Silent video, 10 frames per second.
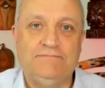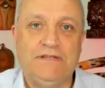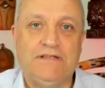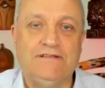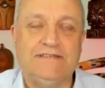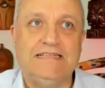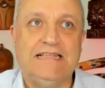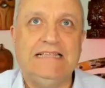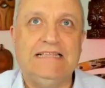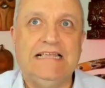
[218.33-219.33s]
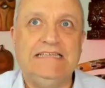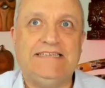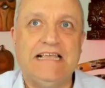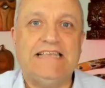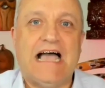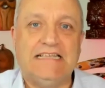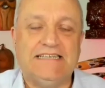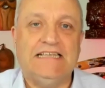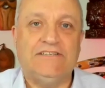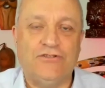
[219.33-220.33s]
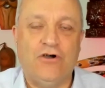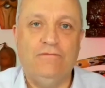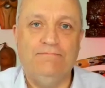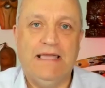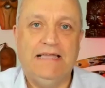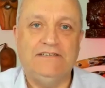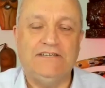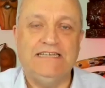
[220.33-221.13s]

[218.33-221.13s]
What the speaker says: because it says that as it is on the homepage.